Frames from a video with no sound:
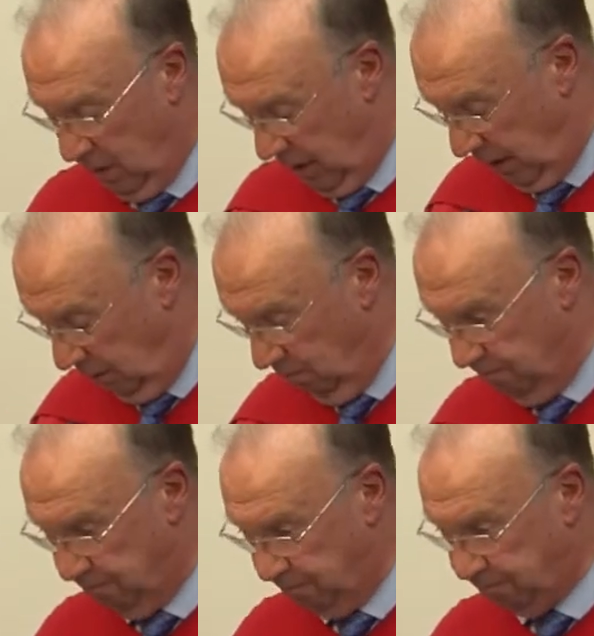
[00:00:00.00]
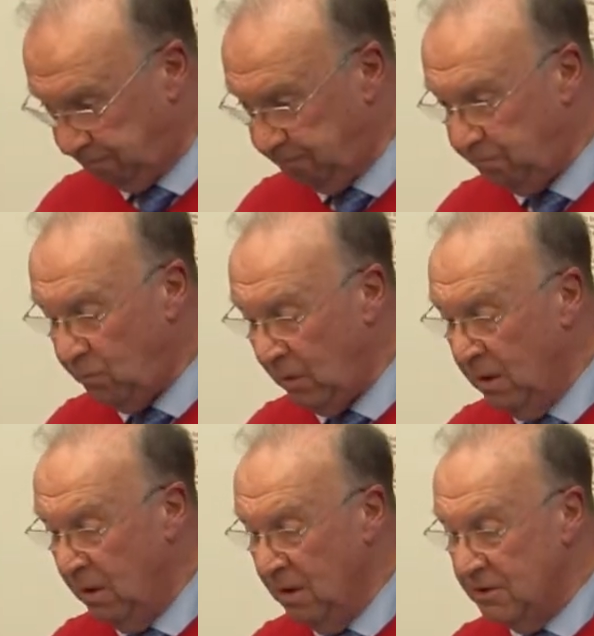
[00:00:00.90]
way.
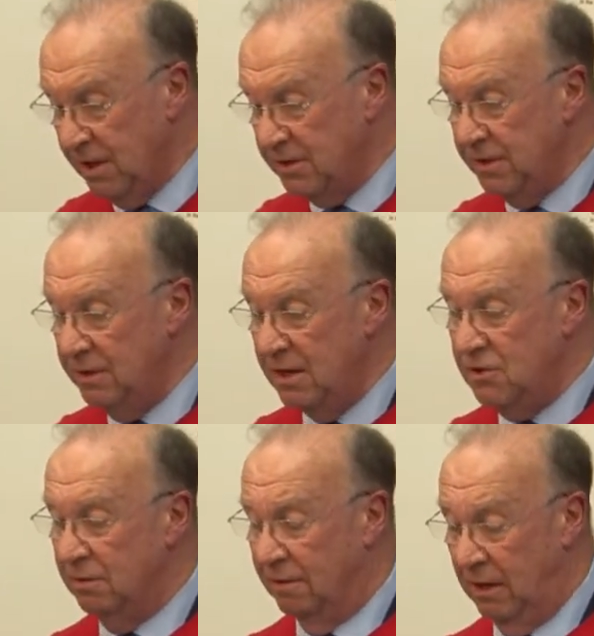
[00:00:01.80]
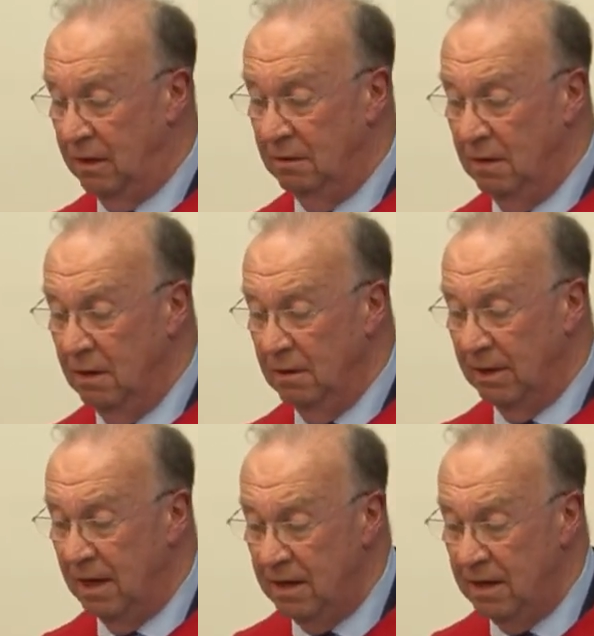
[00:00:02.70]
So that's the nature of it, but our